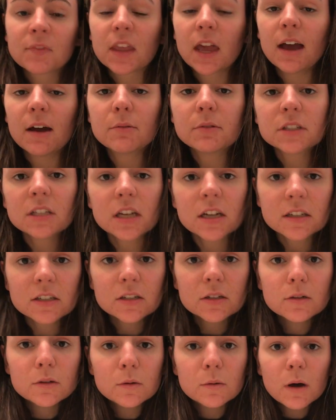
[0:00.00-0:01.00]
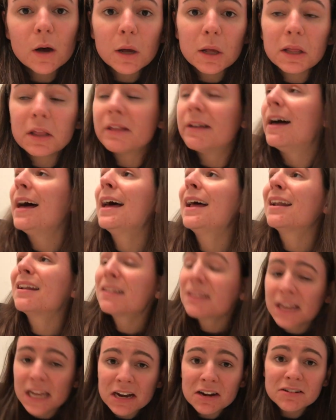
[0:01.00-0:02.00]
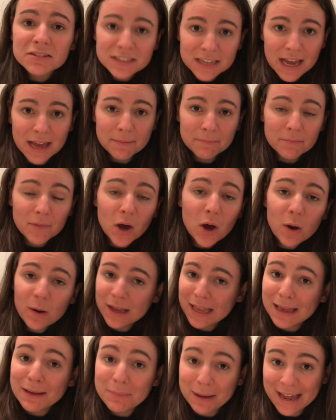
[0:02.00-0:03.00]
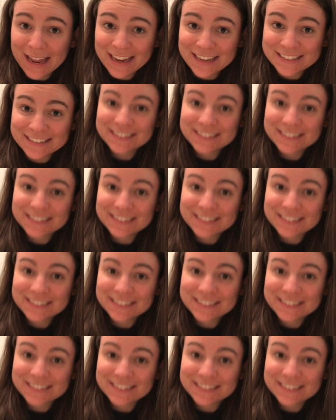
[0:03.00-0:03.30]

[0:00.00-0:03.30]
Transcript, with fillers: I will talk to you all at a later time. Okay, bye.